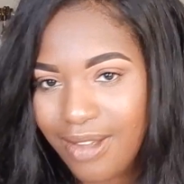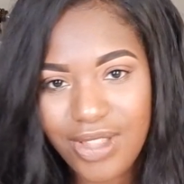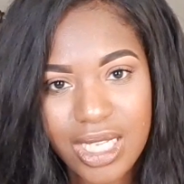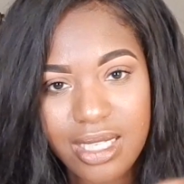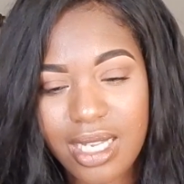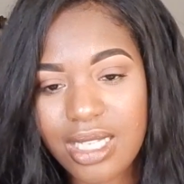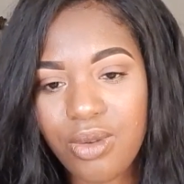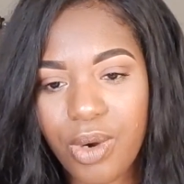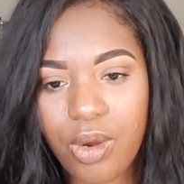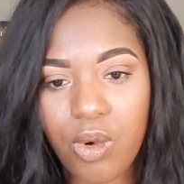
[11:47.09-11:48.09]
If this
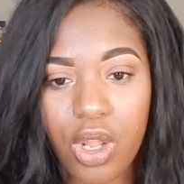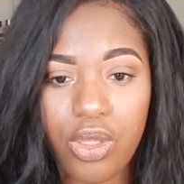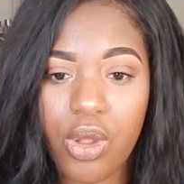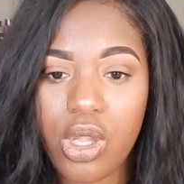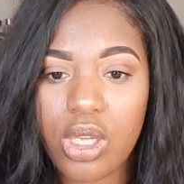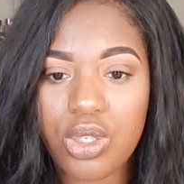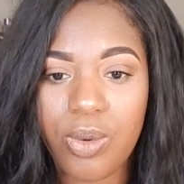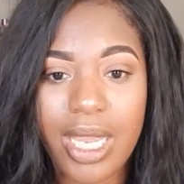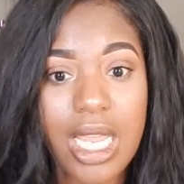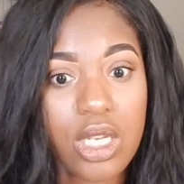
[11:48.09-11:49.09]
doesn't work, we're going to throw the closure
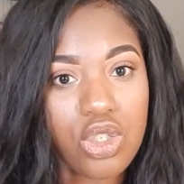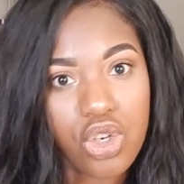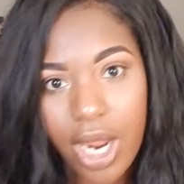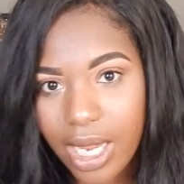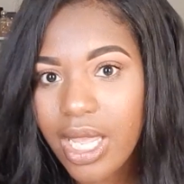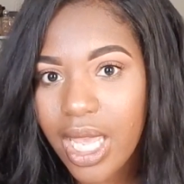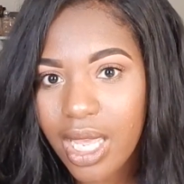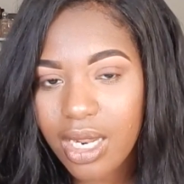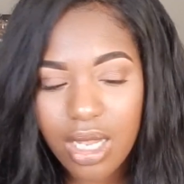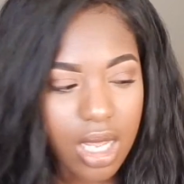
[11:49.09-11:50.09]
away and try
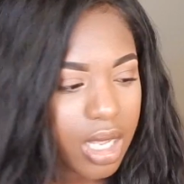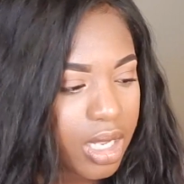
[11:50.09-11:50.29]
again.